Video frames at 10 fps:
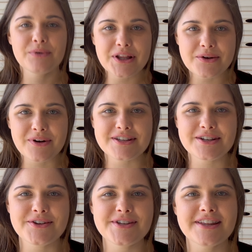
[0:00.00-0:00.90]
really want to
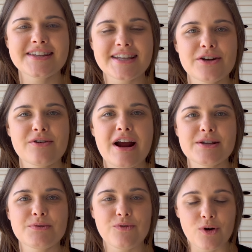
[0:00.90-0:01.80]
go see the
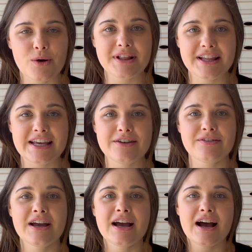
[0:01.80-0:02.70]
sunrise before we leave
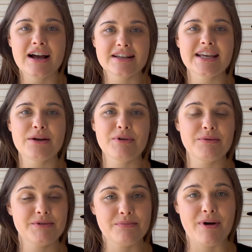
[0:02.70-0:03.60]
Siem
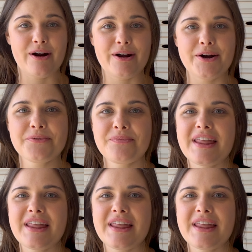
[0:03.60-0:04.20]
Reap tomorrow.